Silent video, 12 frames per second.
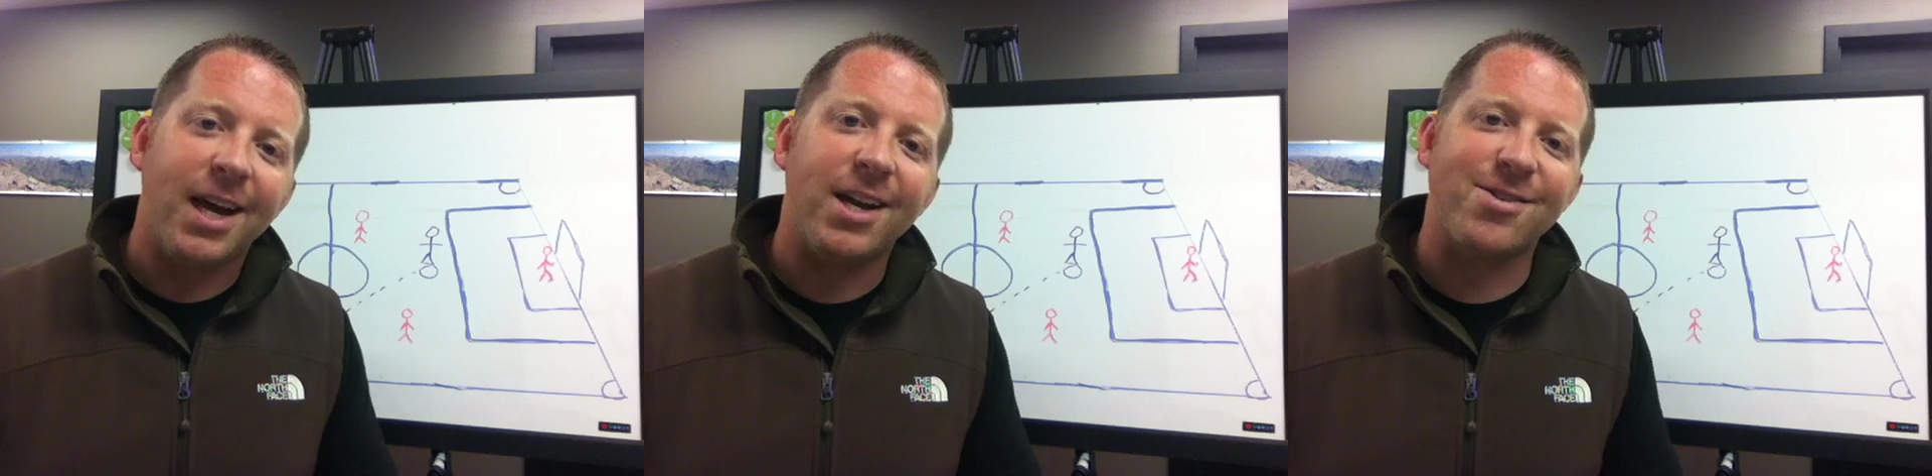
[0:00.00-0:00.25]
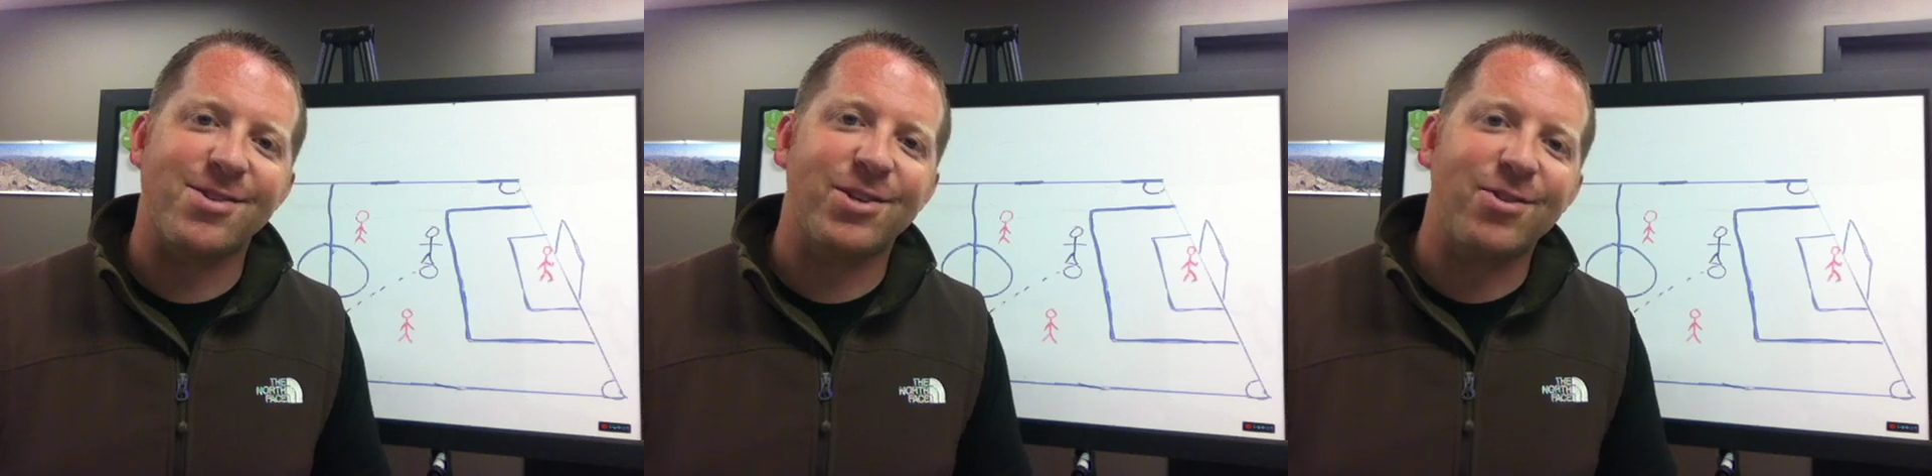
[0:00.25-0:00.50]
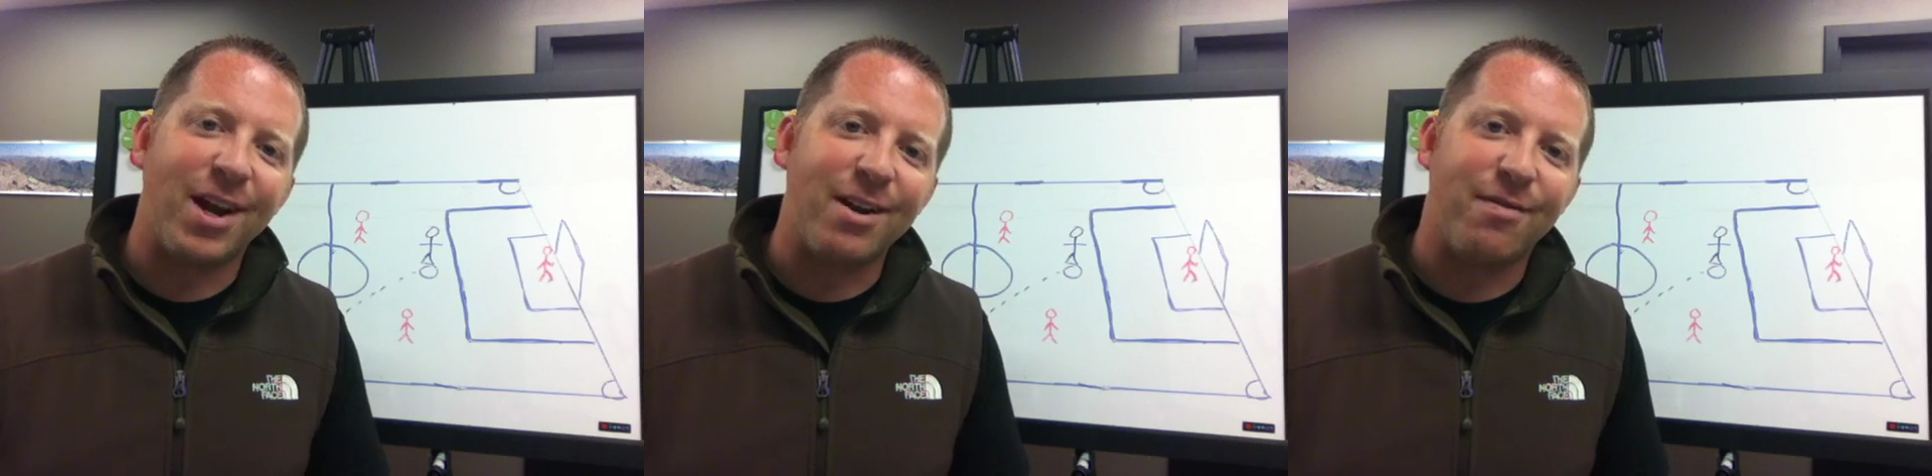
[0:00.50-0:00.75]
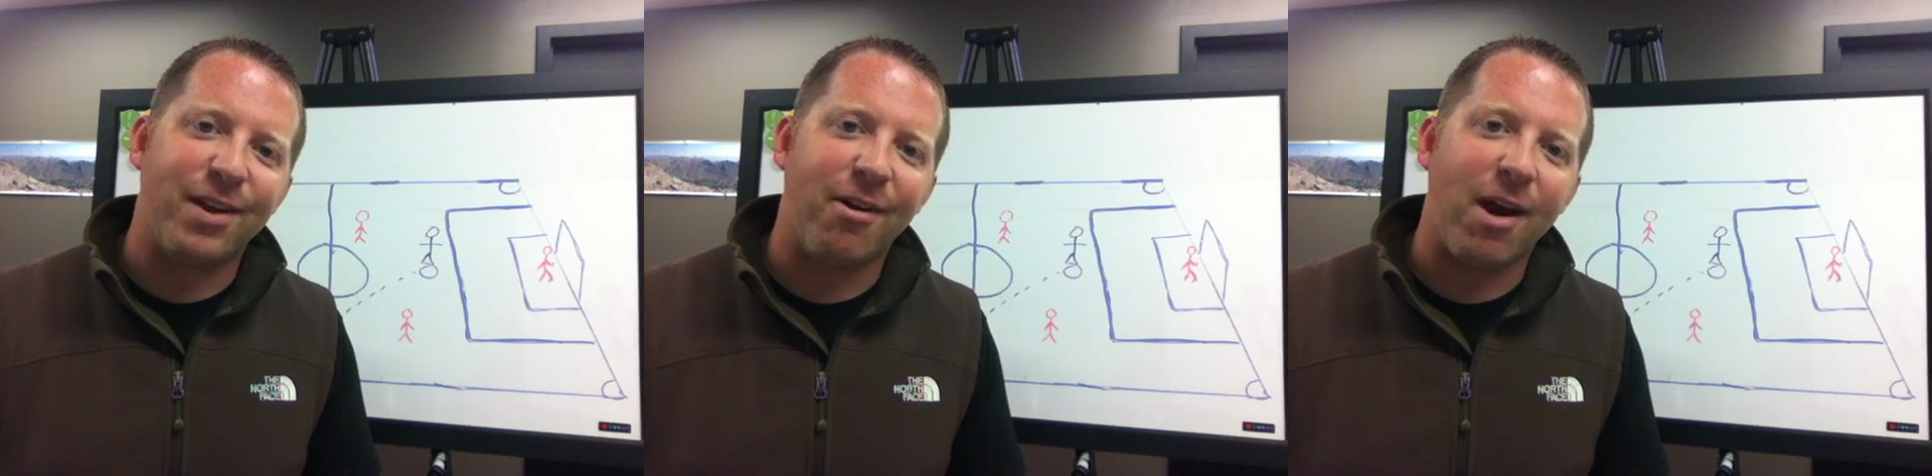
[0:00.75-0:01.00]
and you're just trying
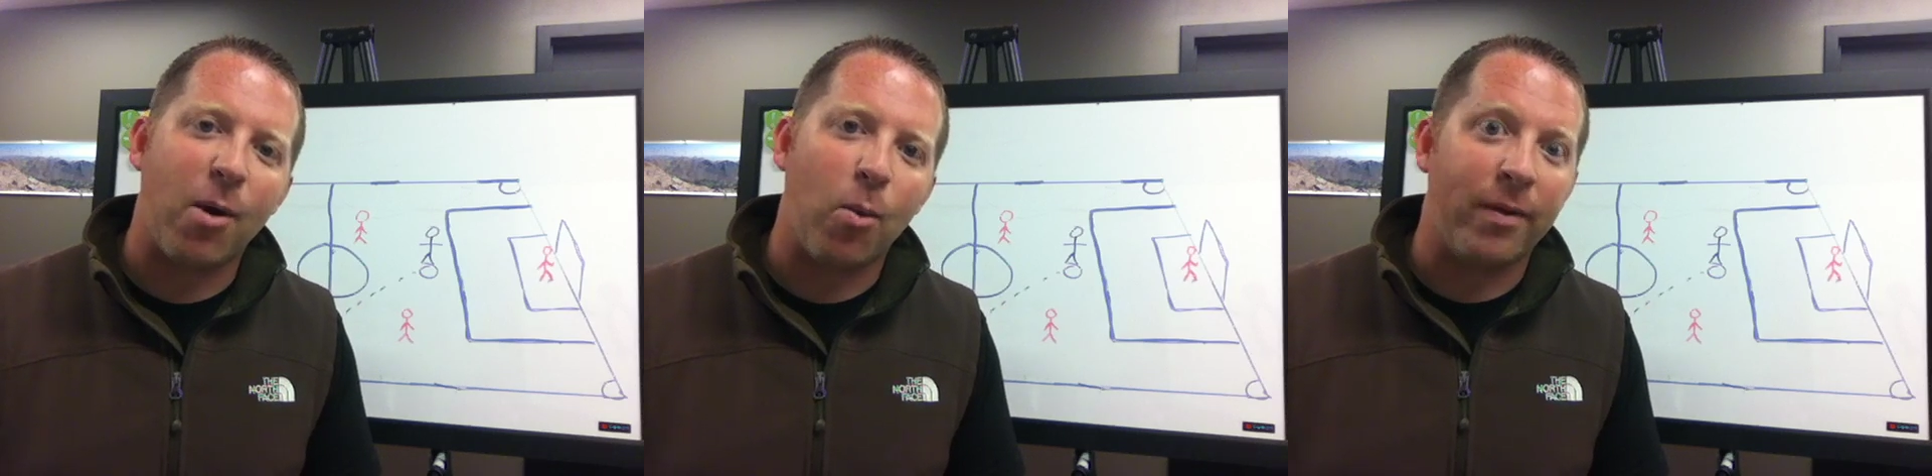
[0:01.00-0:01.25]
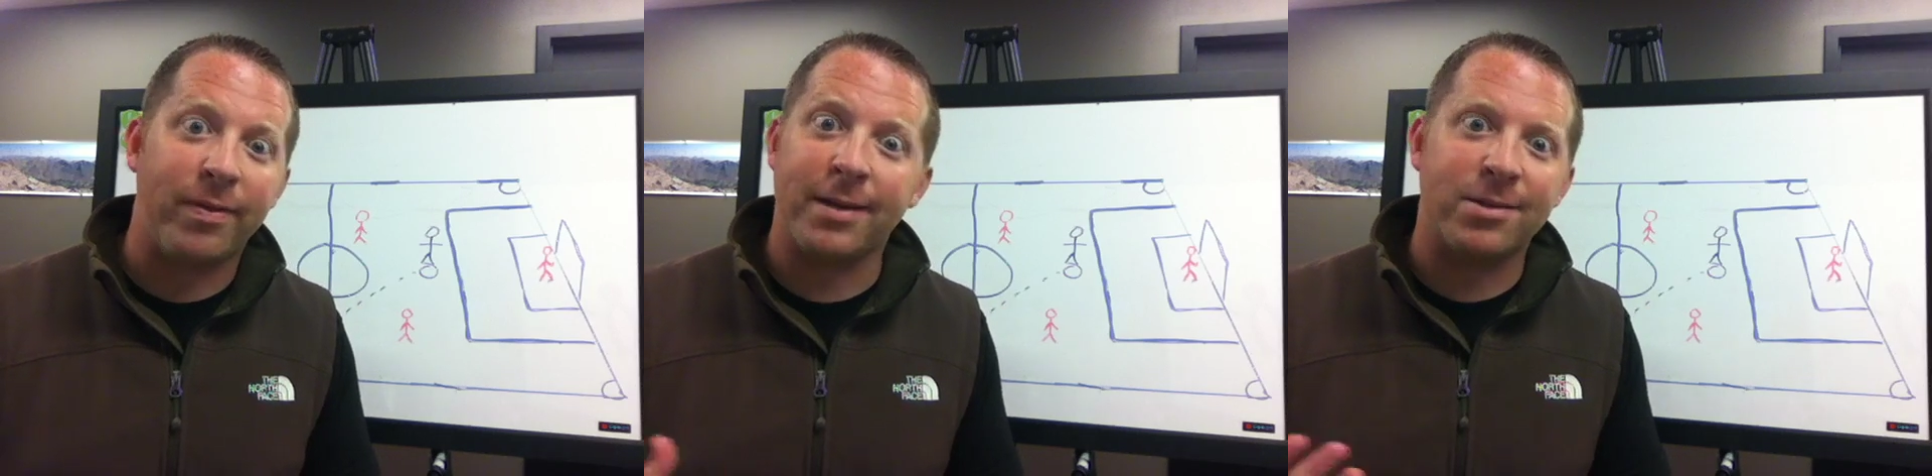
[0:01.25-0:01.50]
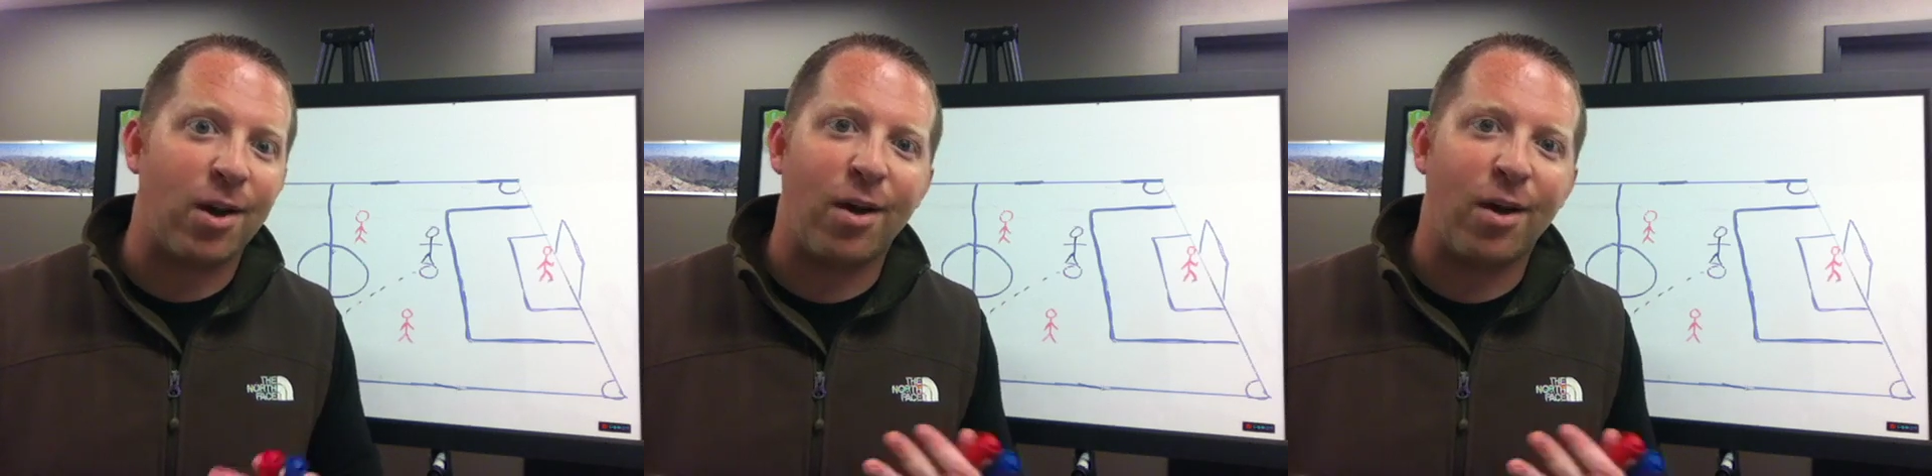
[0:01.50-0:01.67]
to figure out what this